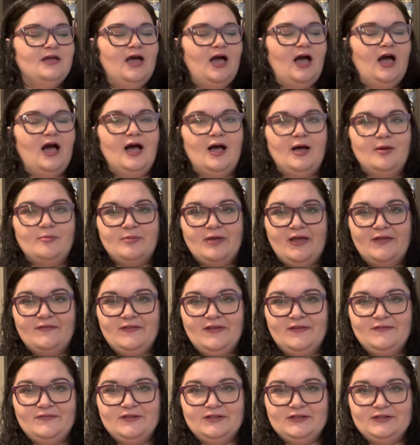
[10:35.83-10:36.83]
Um, and
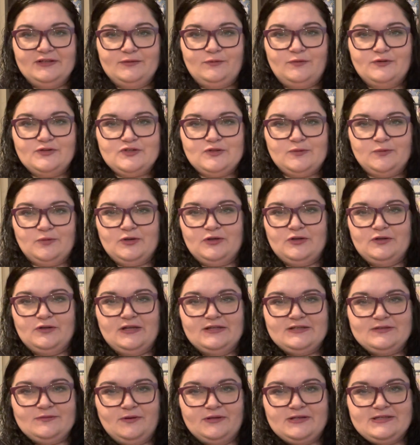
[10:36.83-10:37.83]
then the lid was super cute. I
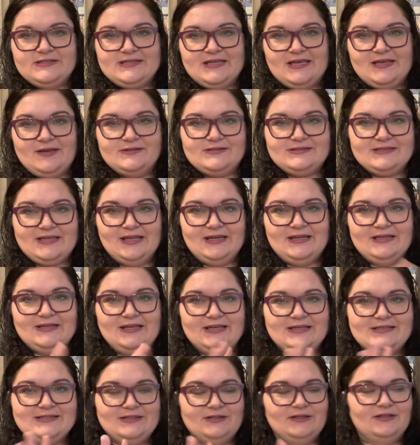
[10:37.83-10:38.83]
did want to say it's got a
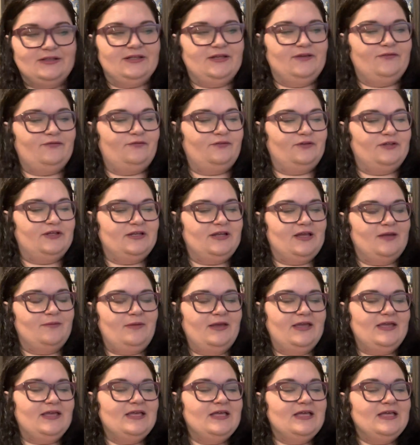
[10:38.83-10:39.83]
nice little leaf lid. I
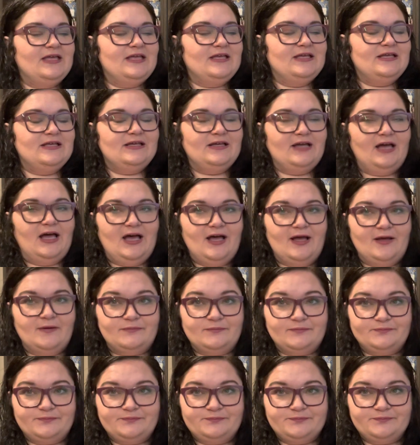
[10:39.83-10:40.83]
might
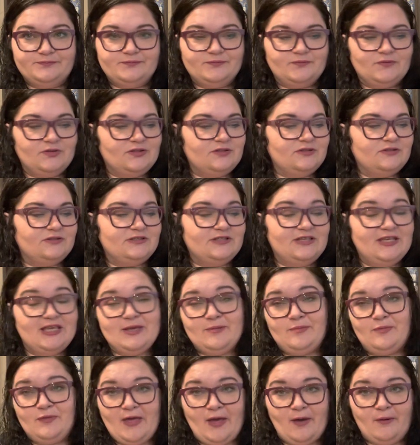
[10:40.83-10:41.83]
um,
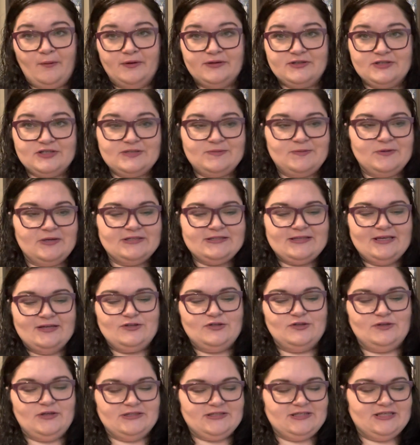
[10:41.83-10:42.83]
keep that one just because I
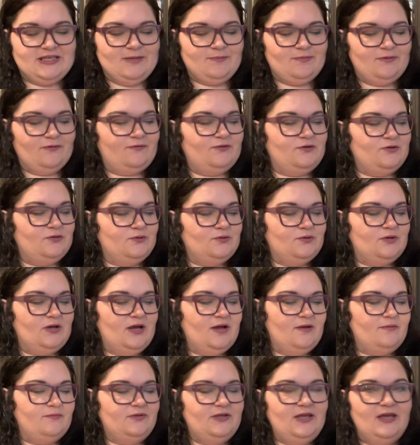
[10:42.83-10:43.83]
do like to keep a few,
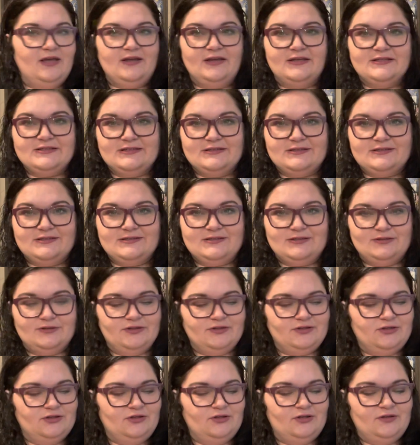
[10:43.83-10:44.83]
um, yeah, because it's still
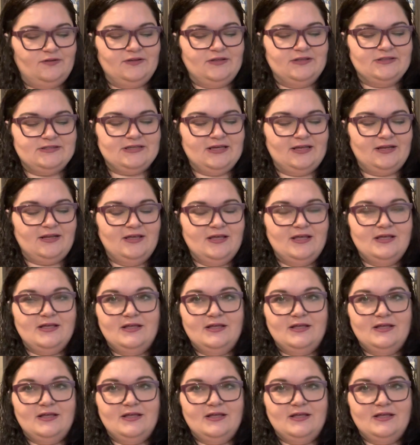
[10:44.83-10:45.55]
looking good on the inside.